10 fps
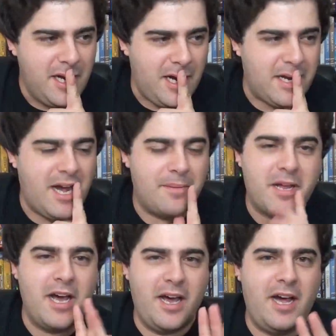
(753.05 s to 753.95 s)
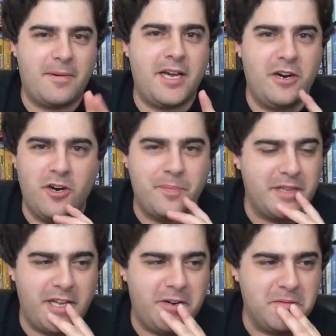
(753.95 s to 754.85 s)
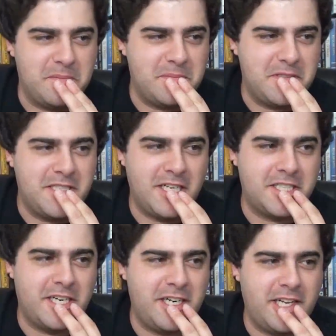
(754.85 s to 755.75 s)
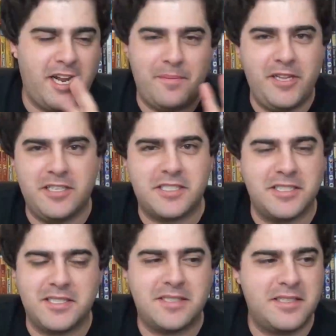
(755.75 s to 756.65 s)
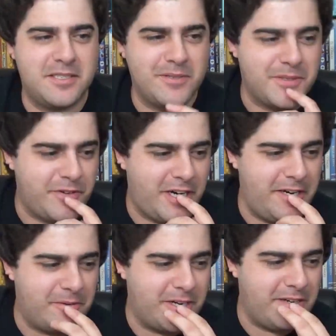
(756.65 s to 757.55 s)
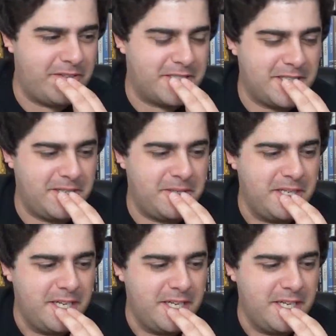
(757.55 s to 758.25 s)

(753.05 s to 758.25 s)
I'm kind of hoping they don't touch on it again. I mean, this was fine or whatever. So